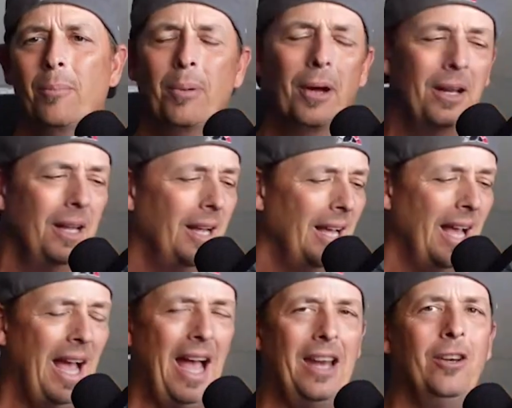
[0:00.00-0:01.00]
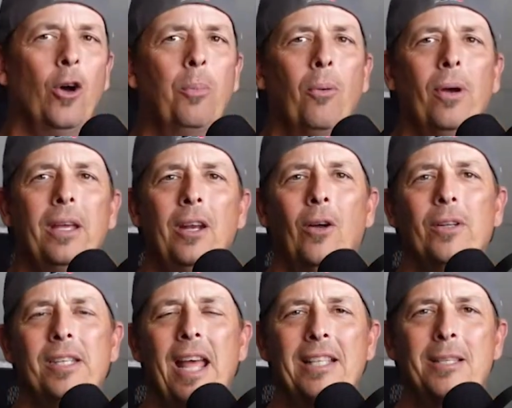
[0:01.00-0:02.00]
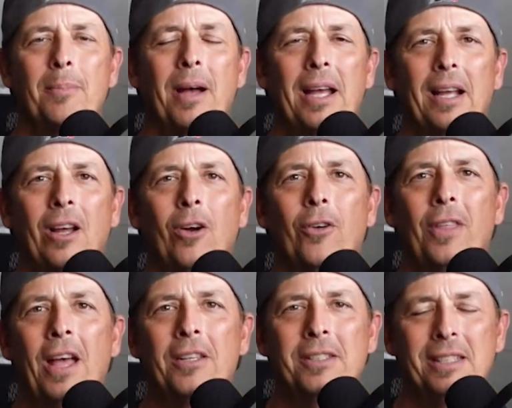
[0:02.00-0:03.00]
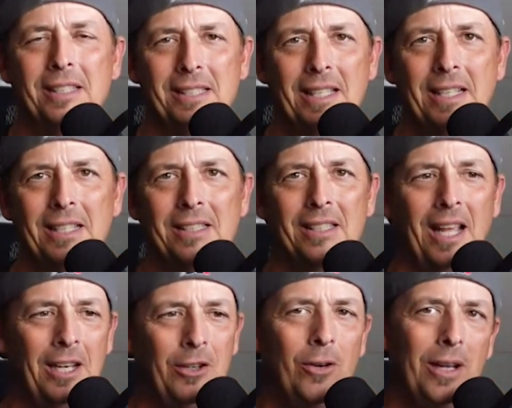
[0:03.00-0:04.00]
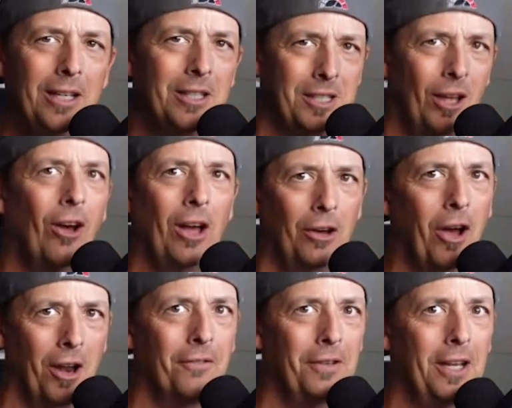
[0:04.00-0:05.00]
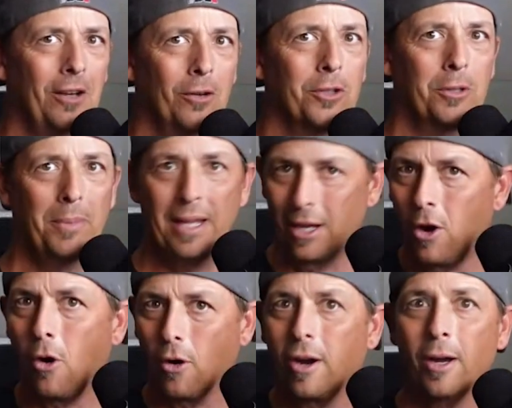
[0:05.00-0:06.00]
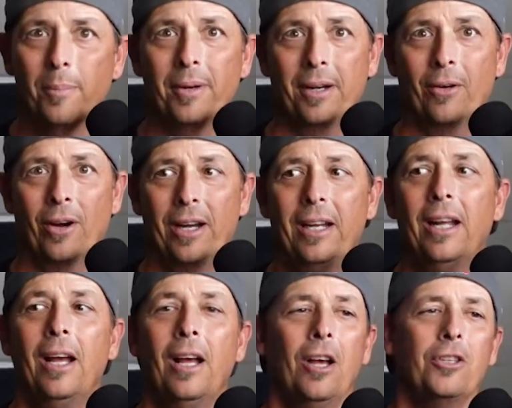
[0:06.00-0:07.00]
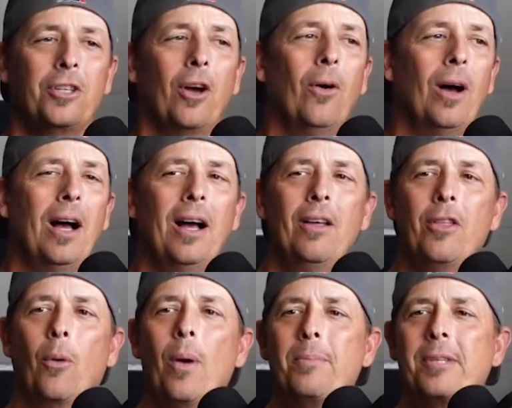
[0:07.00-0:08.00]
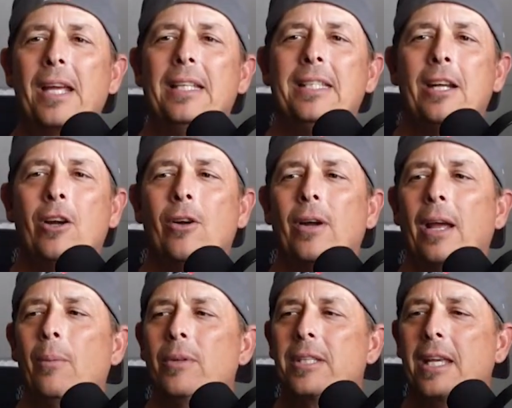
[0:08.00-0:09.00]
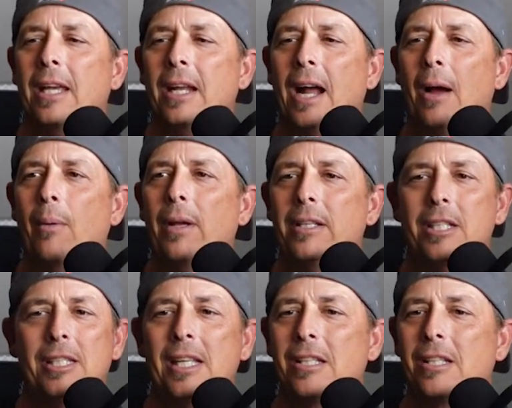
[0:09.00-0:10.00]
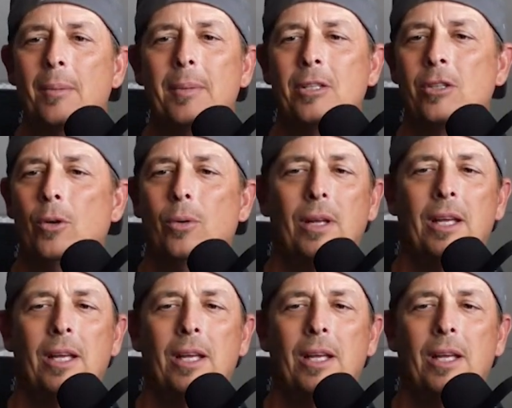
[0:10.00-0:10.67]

But at no point, is NASA buying 100,000 of these things, and you need to sell a lot of vehicles to be a car company, right? So their website's here, and once again, it just says coming soon.